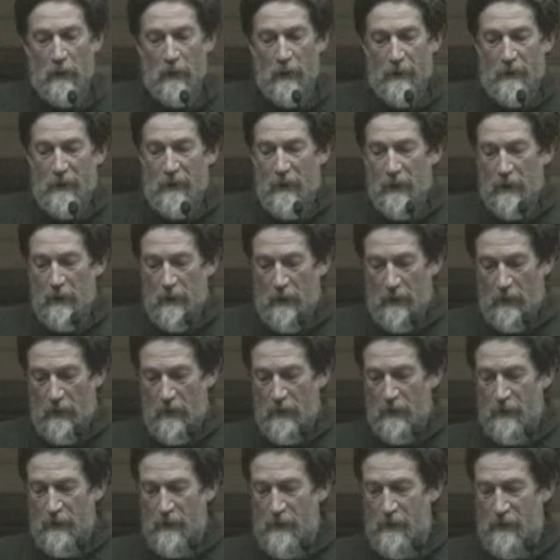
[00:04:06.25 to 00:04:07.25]
and here,
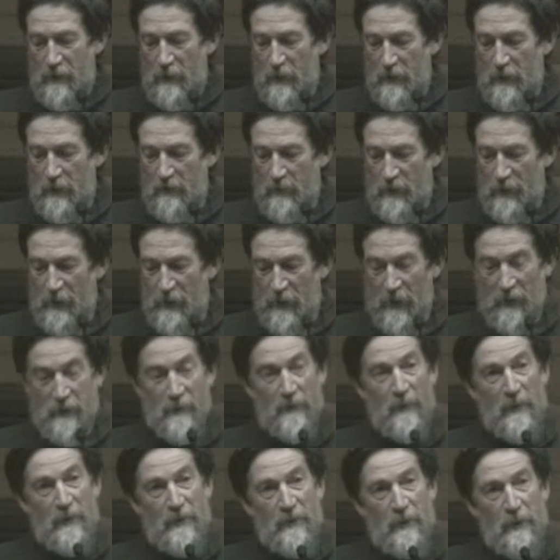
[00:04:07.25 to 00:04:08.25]
in this document that I'd
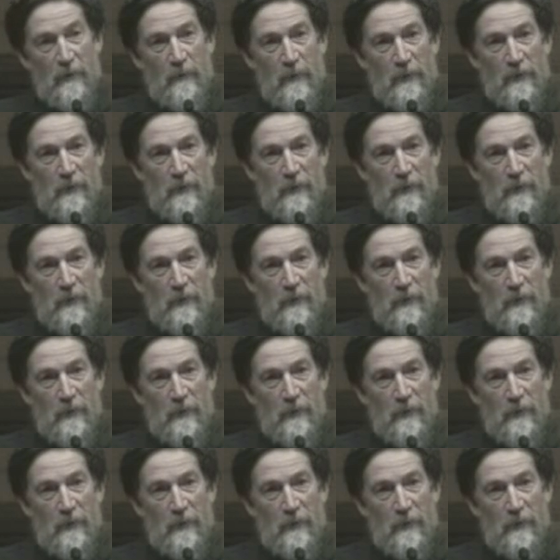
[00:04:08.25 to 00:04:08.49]
spent so